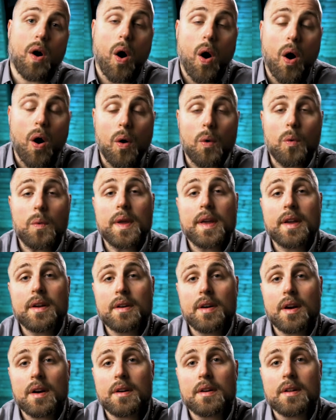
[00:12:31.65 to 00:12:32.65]
All we
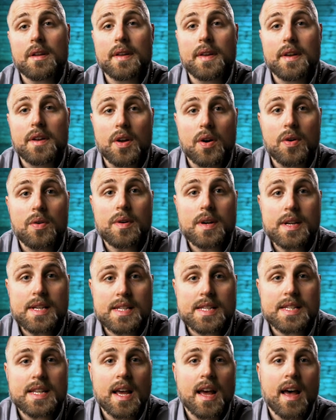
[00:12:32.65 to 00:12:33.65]
currently know
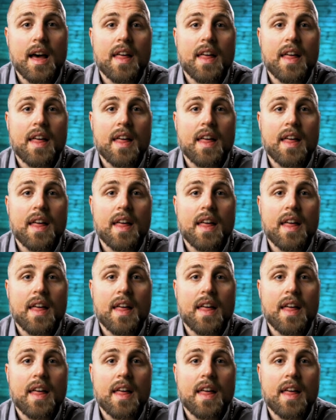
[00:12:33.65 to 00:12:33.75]
is